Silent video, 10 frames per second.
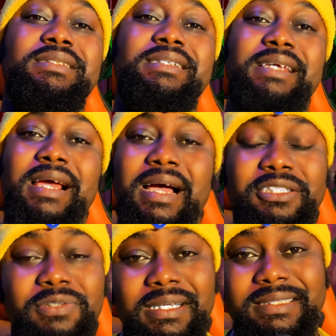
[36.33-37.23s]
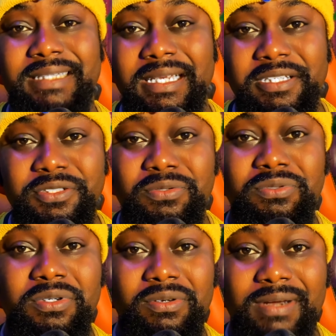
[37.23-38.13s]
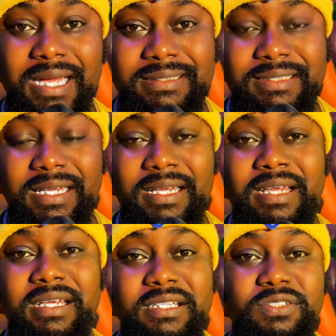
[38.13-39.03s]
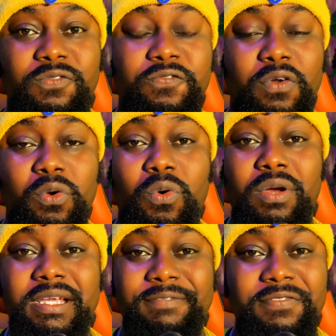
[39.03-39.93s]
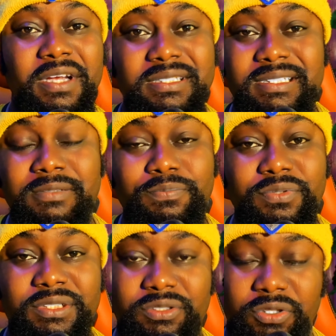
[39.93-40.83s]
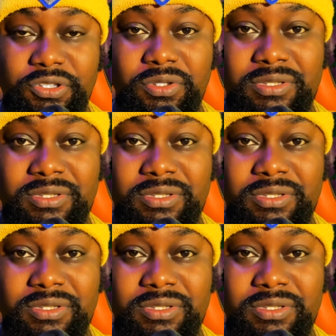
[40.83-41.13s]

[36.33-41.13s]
they are actually telling you right here is to follow a very simple instructions.